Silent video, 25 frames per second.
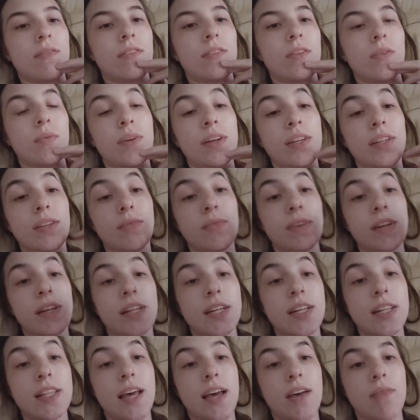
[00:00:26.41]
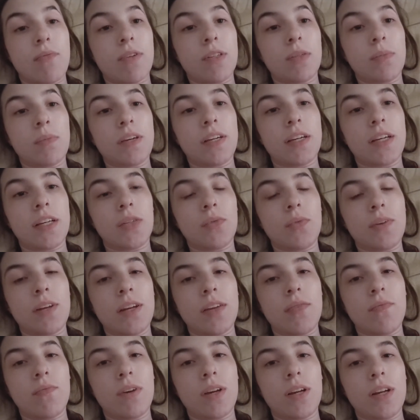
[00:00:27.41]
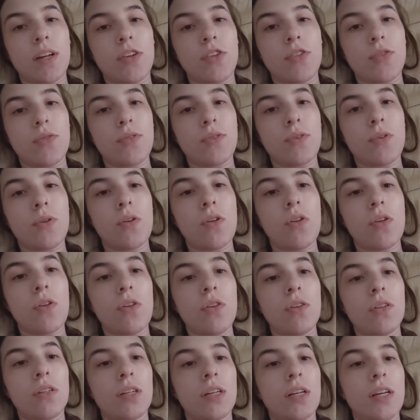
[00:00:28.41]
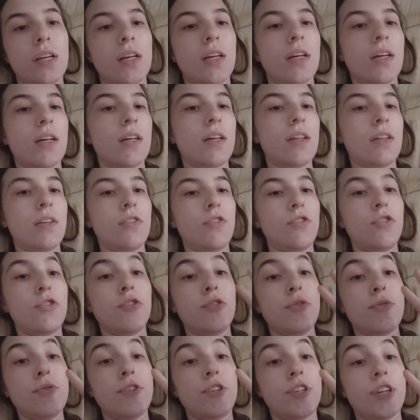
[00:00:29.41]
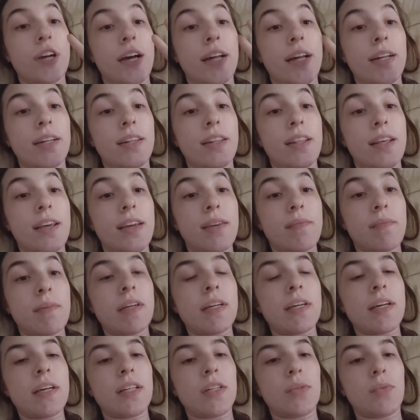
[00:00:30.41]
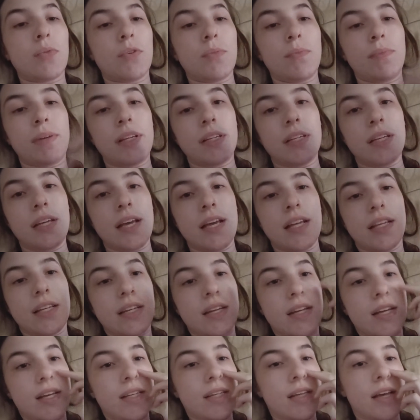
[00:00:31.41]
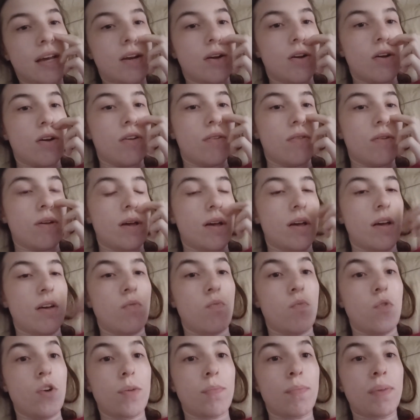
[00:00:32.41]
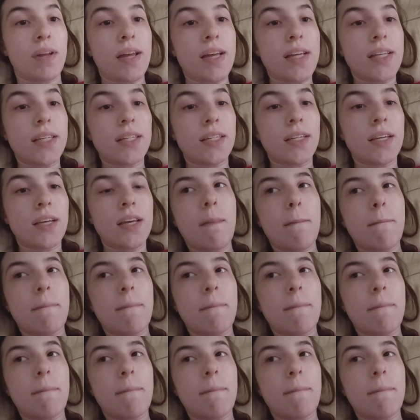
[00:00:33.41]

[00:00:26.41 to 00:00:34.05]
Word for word: The reason we did that was because we didn't want to do the whole uh, two-shot thing because we're busy as it is at our uh, workplace.